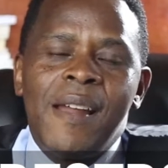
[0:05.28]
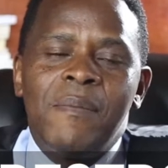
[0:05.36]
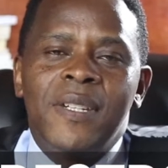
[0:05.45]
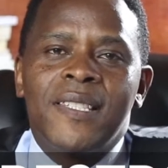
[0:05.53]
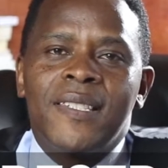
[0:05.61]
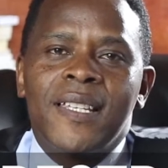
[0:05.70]

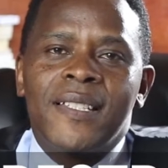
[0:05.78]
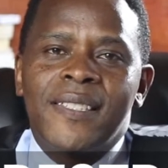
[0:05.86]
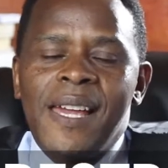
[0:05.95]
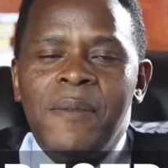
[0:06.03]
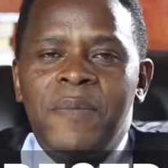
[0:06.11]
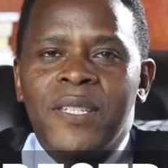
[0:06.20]
number
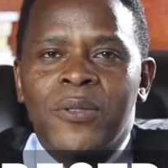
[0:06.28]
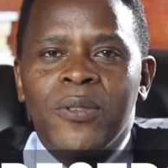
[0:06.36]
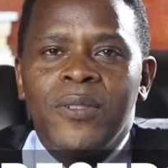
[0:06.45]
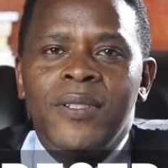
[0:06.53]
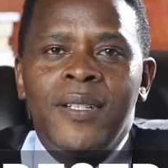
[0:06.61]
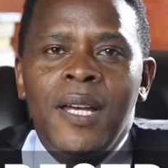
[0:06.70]
6
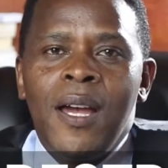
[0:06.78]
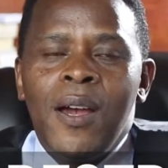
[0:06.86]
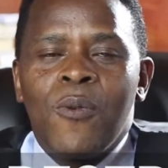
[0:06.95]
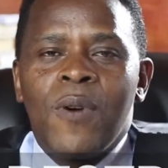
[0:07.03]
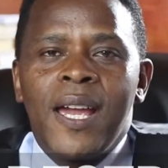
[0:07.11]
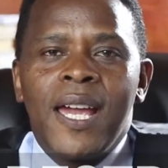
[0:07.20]
episode
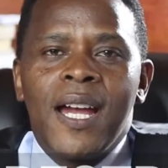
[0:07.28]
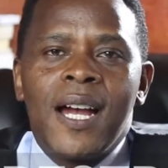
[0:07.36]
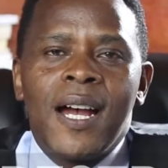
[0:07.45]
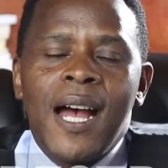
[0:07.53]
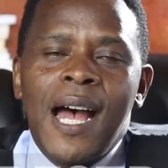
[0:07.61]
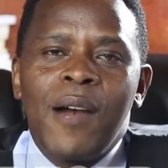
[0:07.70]
where
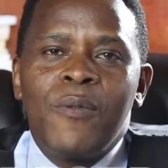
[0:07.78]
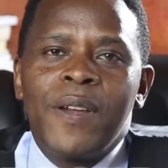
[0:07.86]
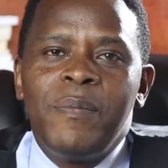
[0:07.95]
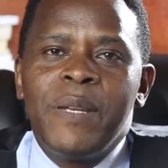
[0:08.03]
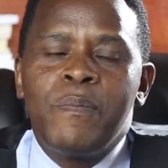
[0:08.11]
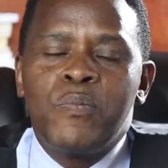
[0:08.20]
I
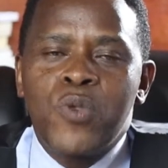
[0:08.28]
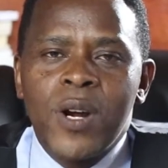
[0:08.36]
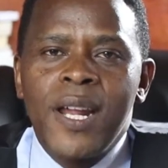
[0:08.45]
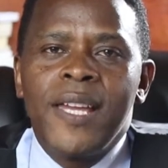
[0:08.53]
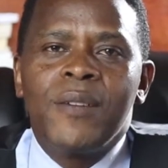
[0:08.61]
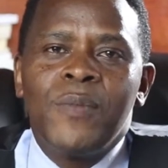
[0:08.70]
will be
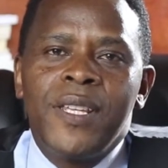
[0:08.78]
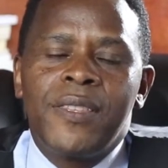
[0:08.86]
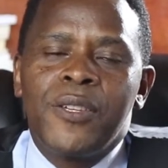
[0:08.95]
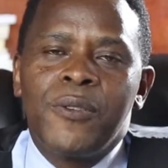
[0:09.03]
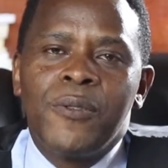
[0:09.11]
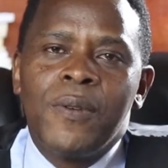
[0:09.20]
praying
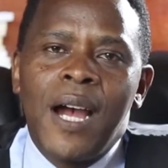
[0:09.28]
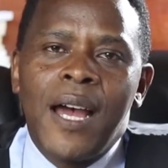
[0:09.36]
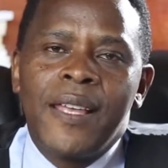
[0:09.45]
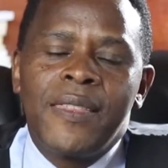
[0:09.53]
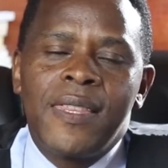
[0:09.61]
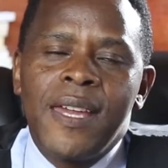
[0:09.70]
with you.
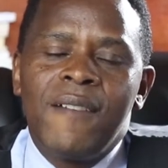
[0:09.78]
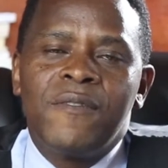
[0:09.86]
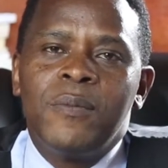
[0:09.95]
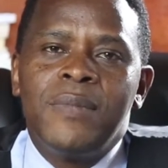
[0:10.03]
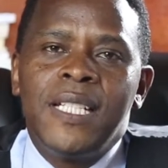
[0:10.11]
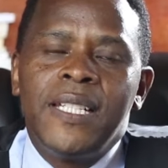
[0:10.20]
I
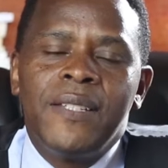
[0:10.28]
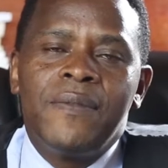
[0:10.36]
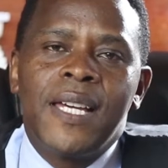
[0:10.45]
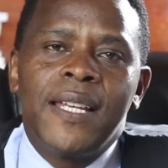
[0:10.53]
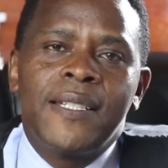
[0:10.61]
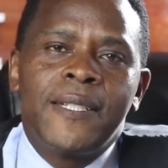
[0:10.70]
therefore
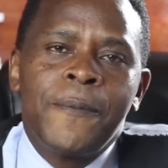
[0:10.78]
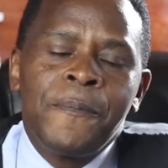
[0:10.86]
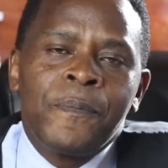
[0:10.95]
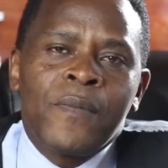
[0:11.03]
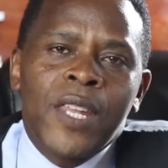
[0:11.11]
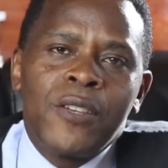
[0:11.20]
believe that
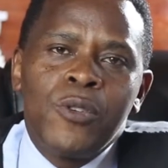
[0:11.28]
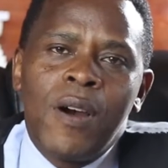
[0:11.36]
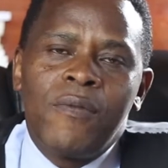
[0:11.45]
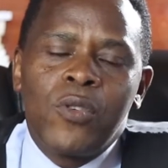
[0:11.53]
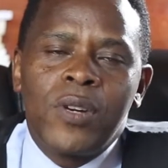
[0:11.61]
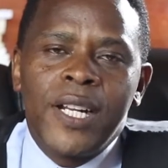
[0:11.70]
you
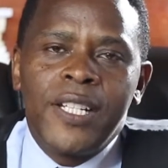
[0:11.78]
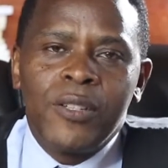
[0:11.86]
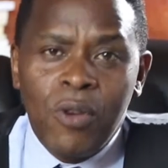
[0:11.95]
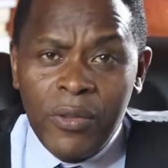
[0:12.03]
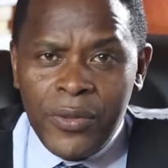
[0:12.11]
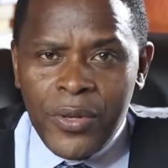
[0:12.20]
have already
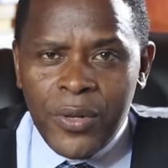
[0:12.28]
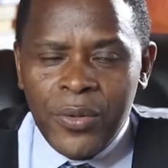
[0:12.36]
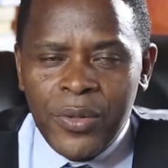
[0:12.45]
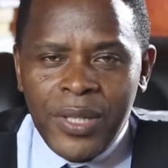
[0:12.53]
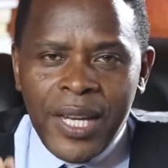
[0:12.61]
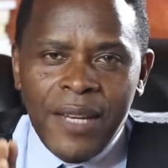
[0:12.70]
gone
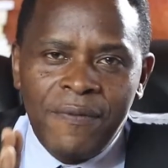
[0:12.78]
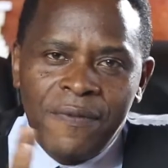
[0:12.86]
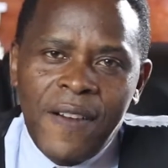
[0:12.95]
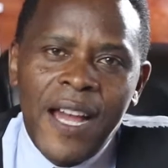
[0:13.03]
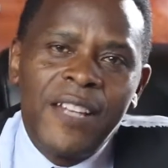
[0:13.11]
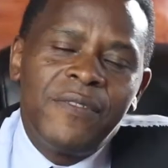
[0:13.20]
through the
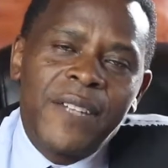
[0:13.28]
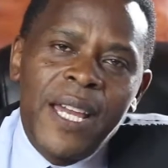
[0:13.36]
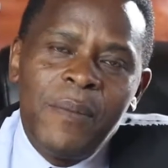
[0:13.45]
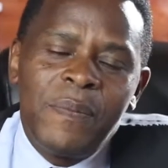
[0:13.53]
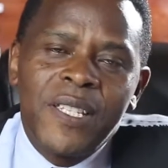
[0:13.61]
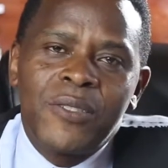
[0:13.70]

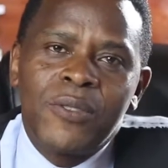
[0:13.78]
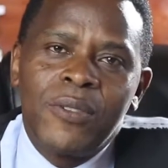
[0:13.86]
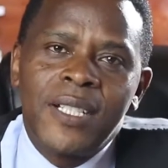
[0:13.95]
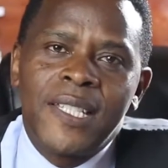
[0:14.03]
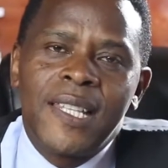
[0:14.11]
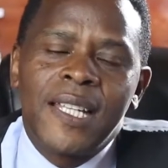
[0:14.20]
5
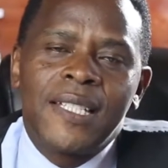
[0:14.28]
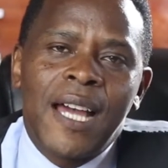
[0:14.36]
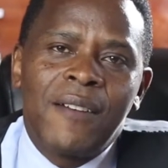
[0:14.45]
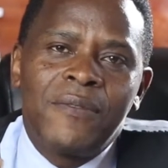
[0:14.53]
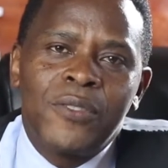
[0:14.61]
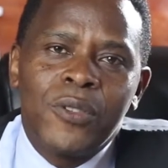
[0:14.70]
episodes that
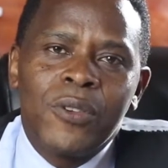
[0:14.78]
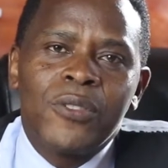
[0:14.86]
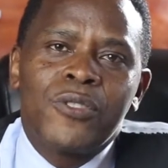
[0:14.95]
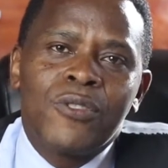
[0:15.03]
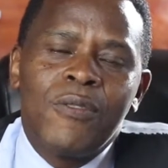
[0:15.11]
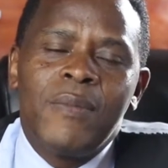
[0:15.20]
I've
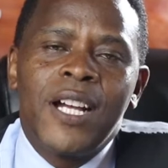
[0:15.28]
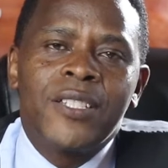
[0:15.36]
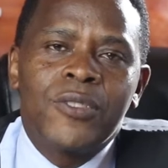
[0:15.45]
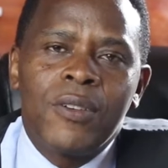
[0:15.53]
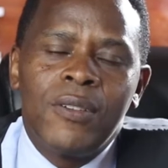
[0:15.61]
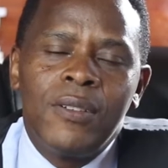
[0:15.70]
taught so
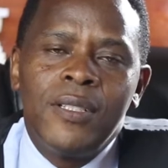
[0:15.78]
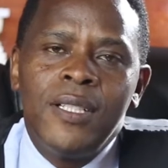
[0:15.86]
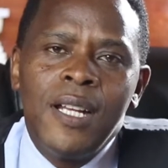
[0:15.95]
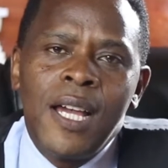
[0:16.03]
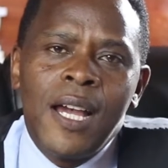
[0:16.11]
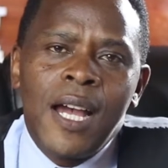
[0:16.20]
much on